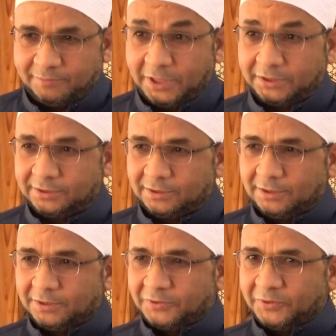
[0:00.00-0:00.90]
But
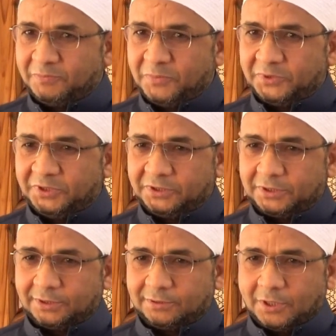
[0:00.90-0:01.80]
the,
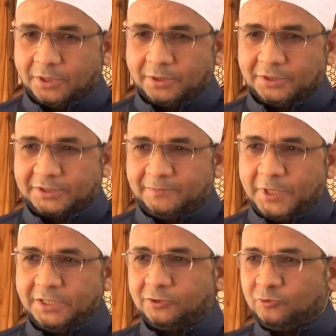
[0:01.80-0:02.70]
the, it's
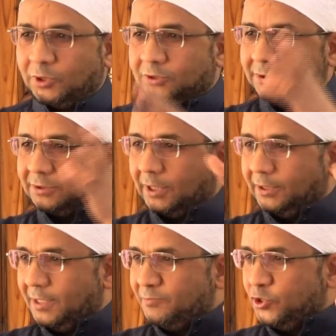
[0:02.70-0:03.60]
based on what
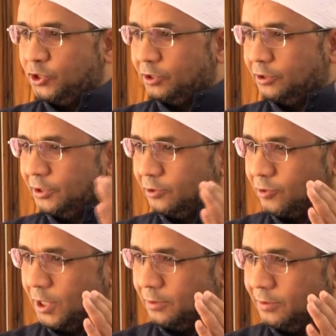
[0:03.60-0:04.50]
Allah mentioned in the
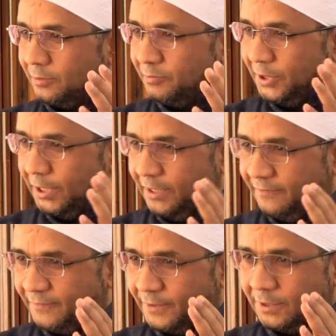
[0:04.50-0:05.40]
Quran:
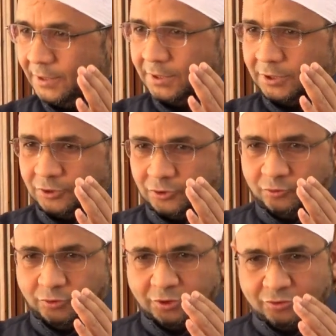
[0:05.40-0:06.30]
believe,
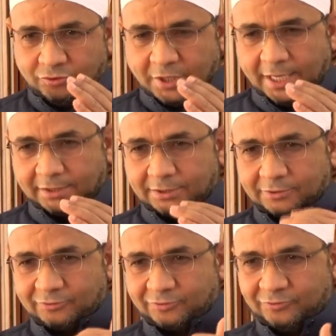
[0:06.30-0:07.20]
doing good
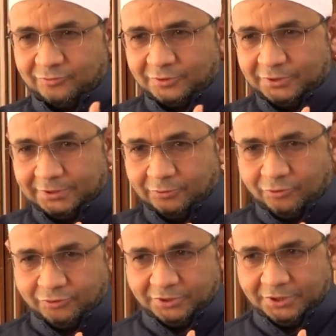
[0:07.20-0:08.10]
acts or doing
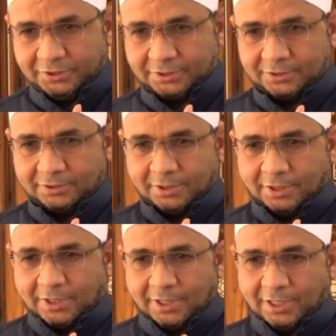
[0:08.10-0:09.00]
good deeds,
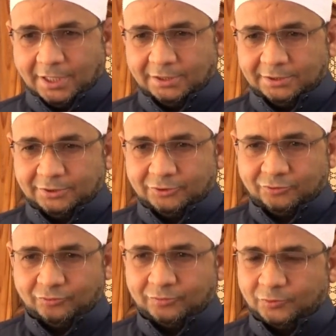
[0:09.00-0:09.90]
and you
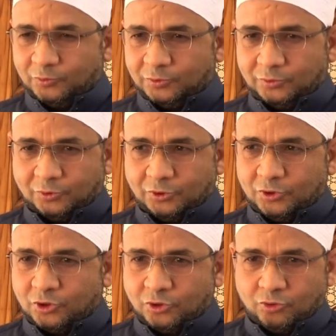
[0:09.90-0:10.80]
know,
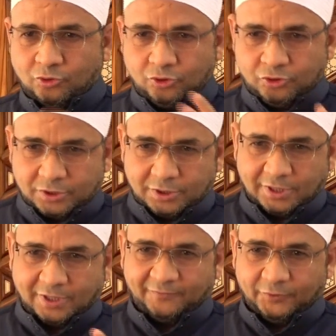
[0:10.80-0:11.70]
enjoying
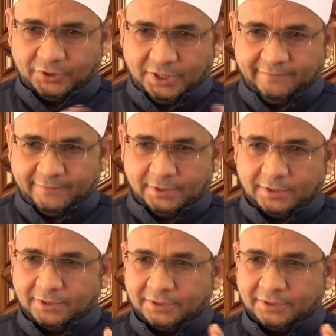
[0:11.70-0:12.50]
good avoid evil.